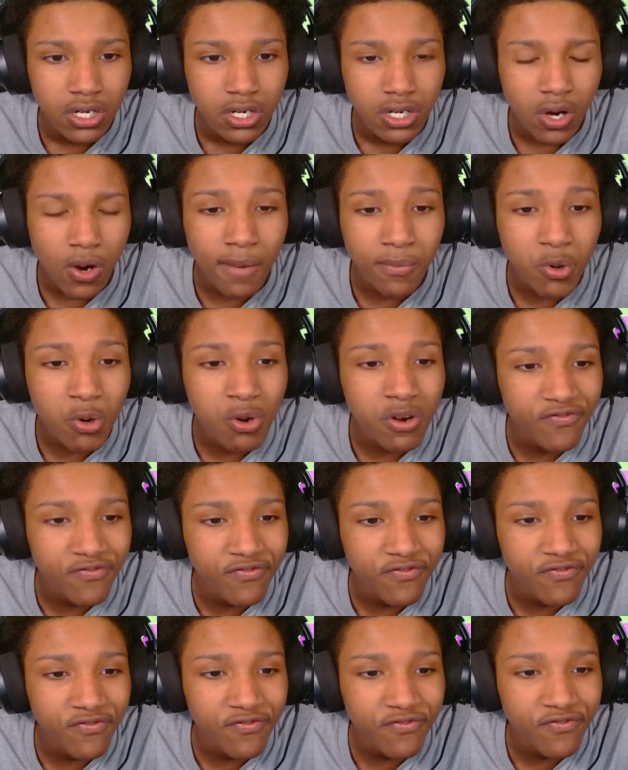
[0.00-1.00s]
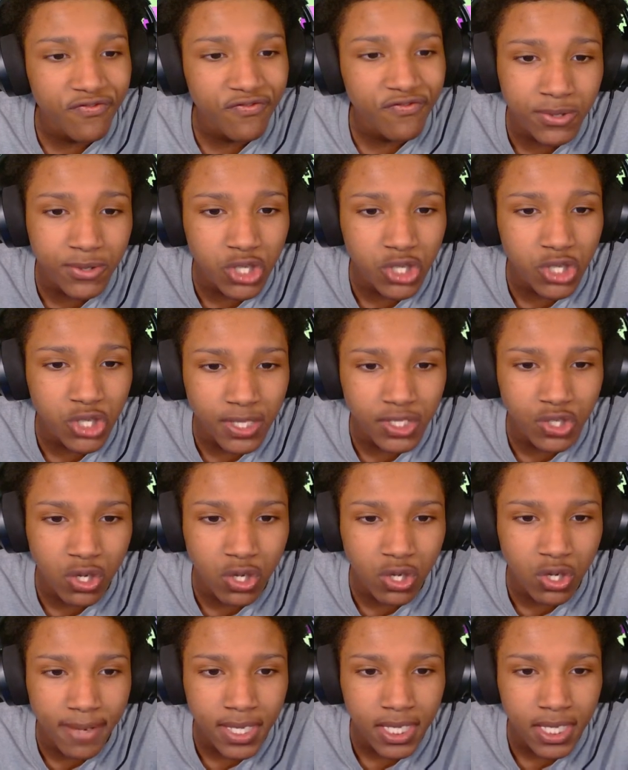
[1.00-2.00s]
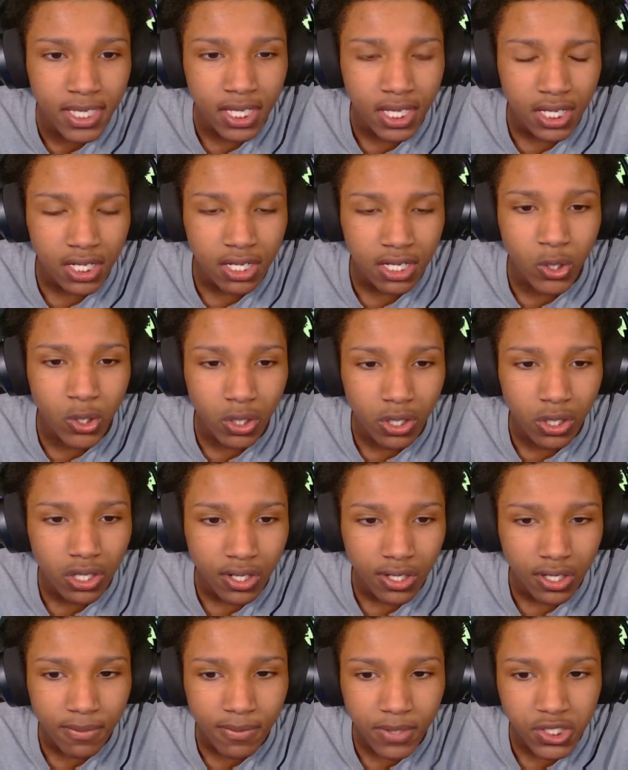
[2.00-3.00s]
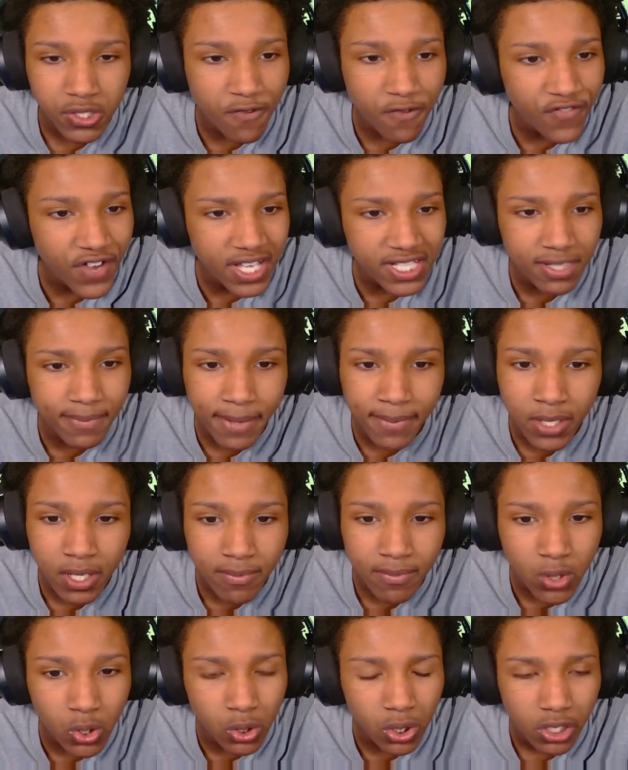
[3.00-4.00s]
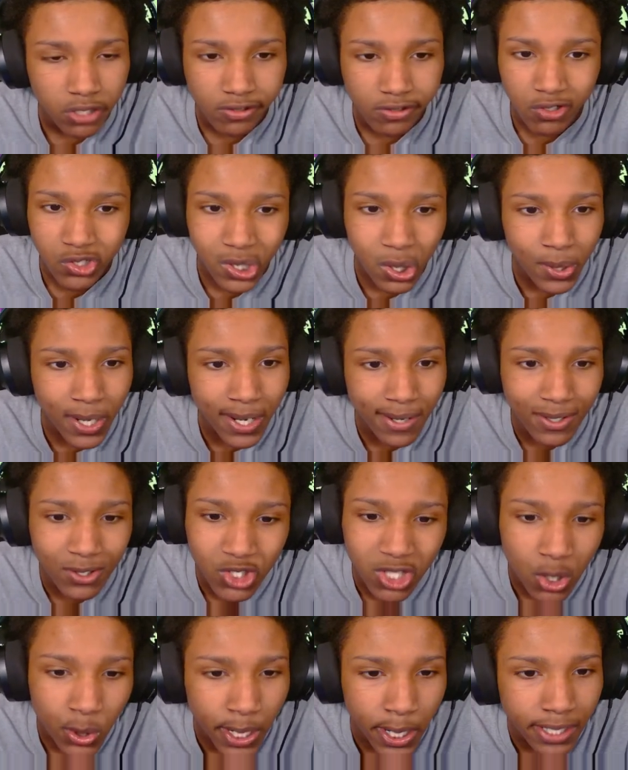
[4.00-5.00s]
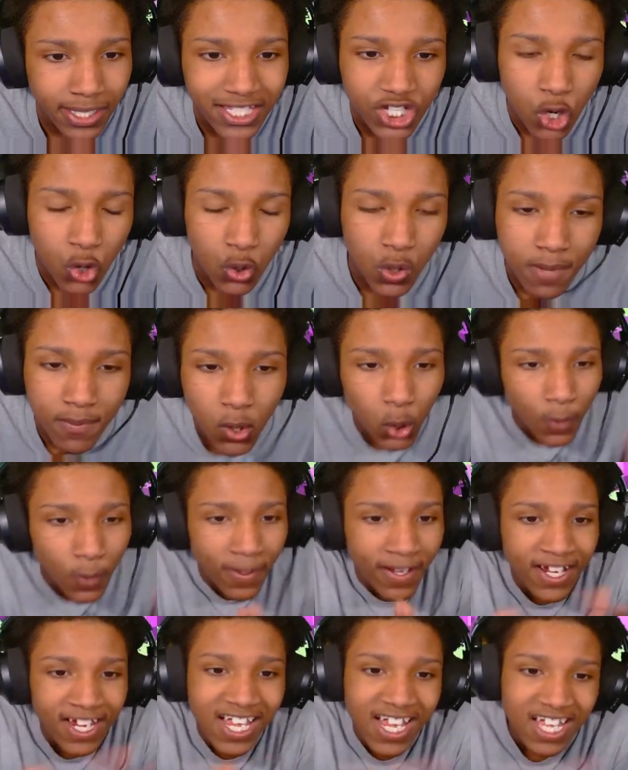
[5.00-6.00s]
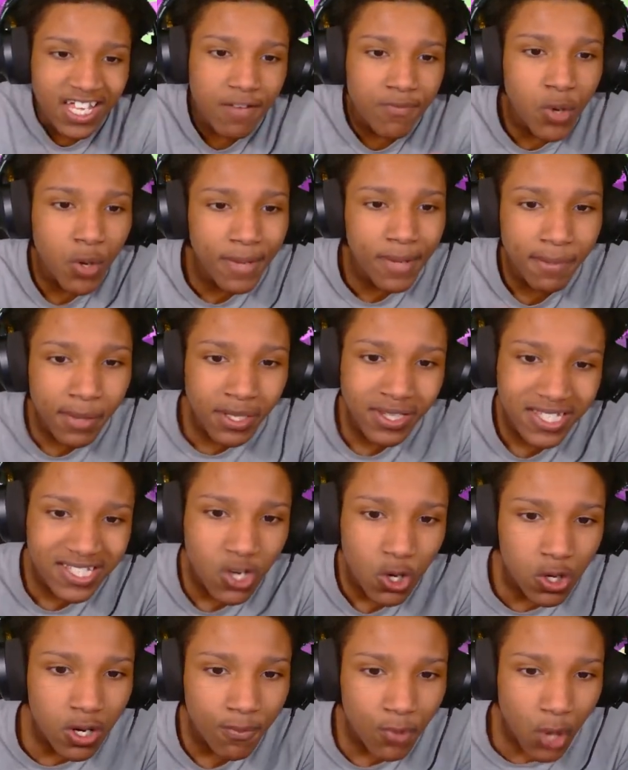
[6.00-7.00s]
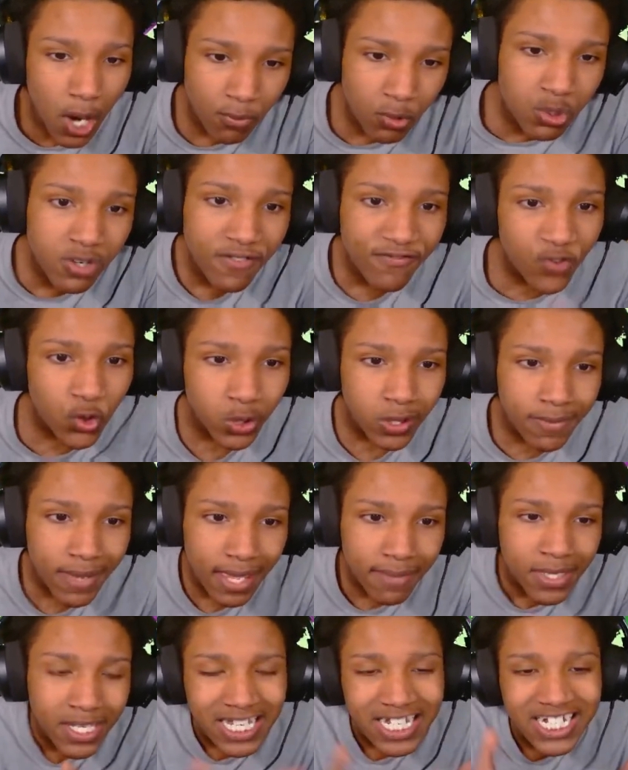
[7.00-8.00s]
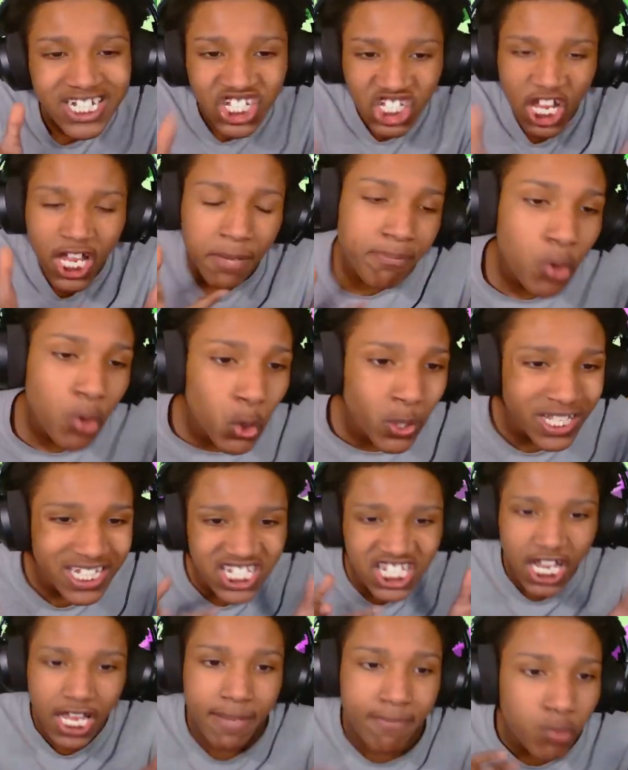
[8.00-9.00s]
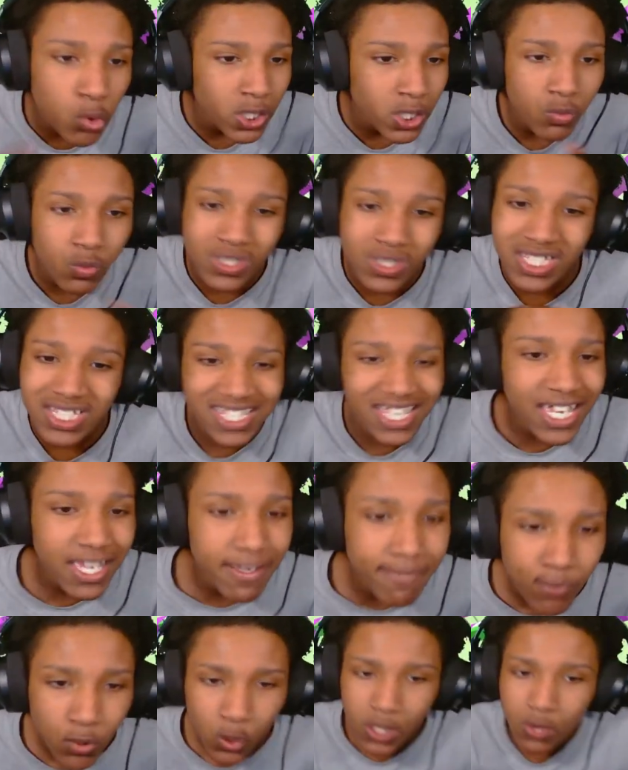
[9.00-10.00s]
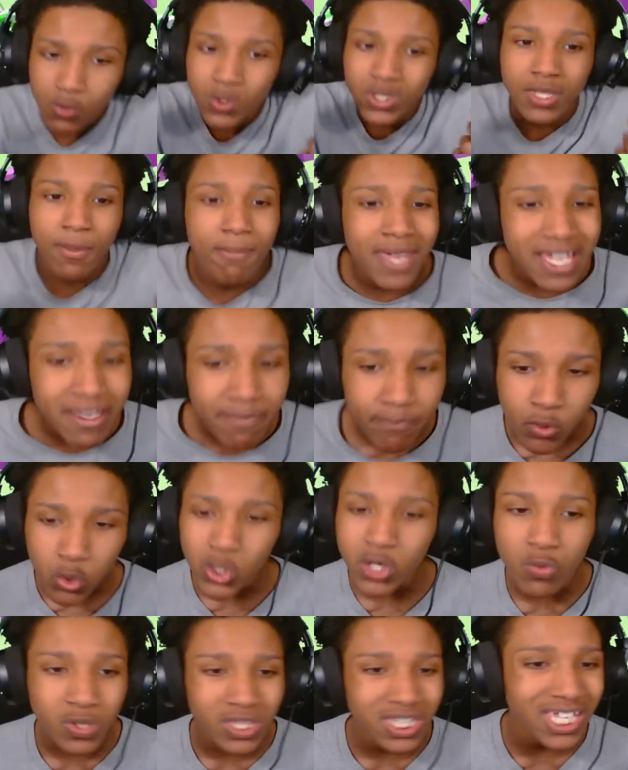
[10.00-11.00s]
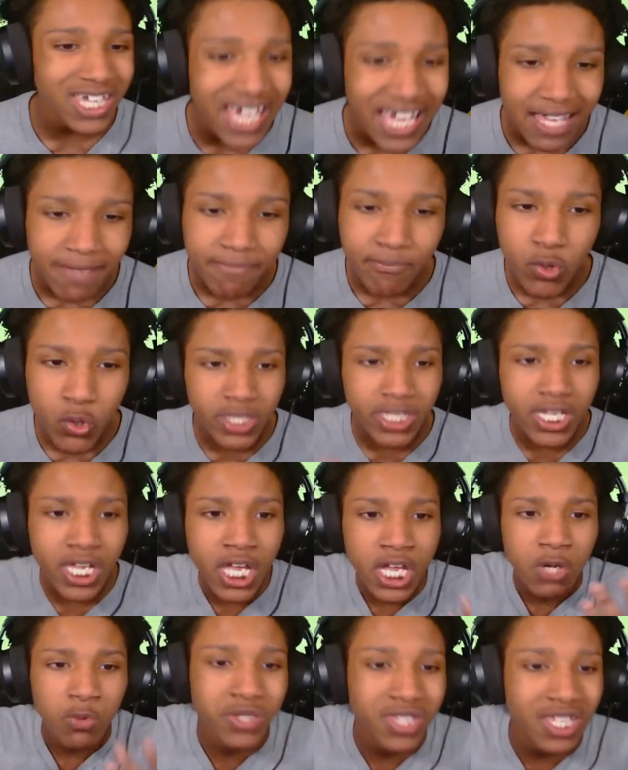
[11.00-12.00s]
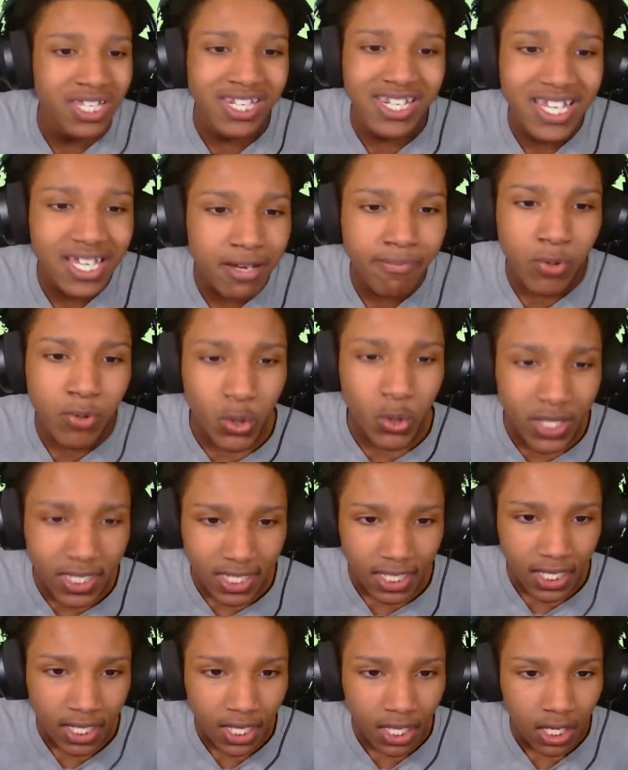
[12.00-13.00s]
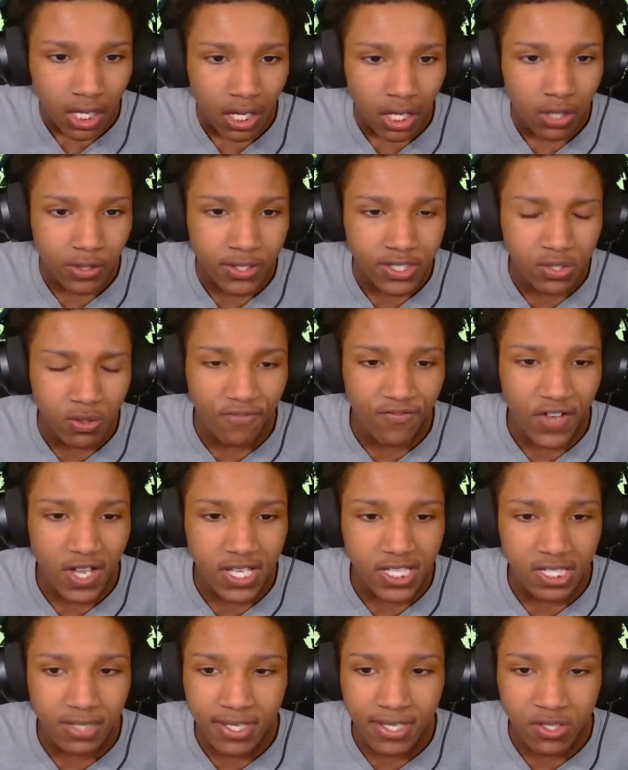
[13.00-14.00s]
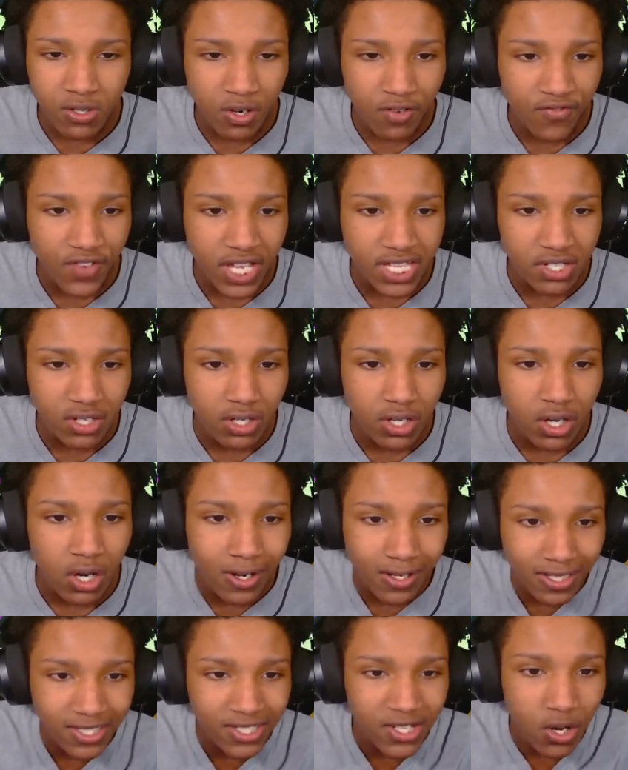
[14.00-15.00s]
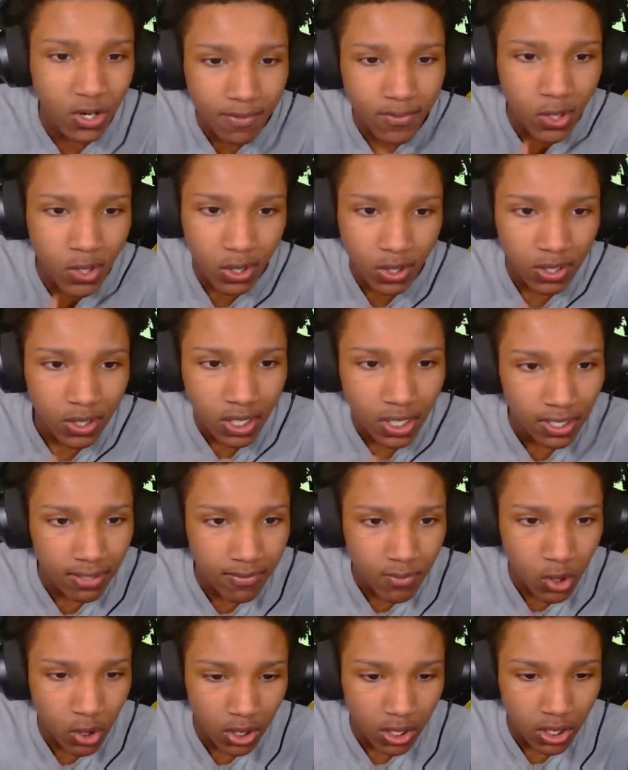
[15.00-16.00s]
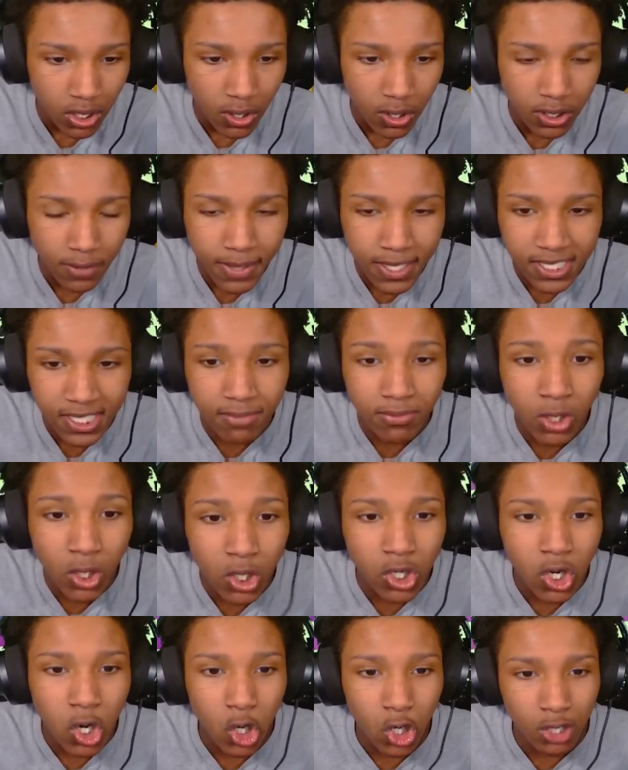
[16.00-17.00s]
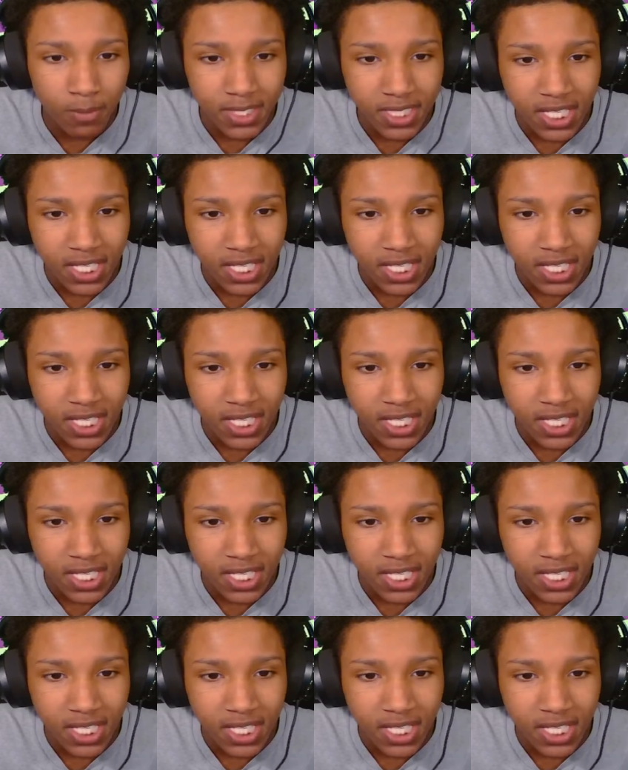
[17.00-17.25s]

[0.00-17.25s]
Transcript: Oh, I'm going faster. That's what I'm talking about. Let's go, baby. Come on. Come on, let's go faster, baby. Come on. Don't slow down. Don't slow down. Let's go. Come on. Come on, baby. Let's go. Come on. I'm rooting for you, baby. Checkpoint. Checkpoint with the tech point. With the meg point. With the keg point. With the nigga point. Oh, he's going faster. He's going faster. All right, let's go. Come on. Come on. Oh, let me get some long arms.